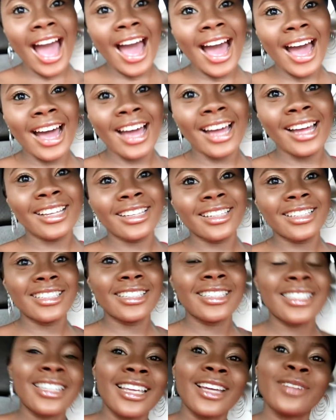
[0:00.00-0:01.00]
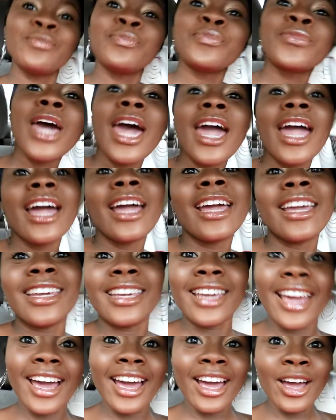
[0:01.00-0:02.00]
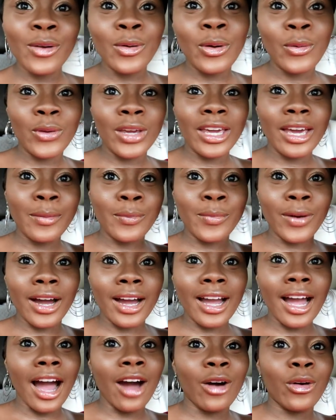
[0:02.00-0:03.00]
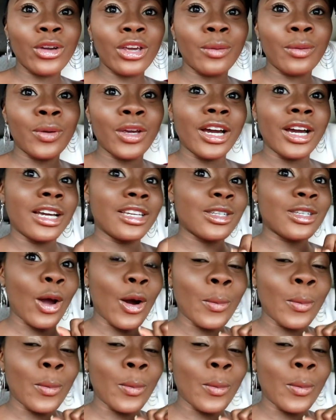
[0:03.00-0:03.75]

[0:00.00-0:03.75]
And yeah, when we get back, I'll keep you guys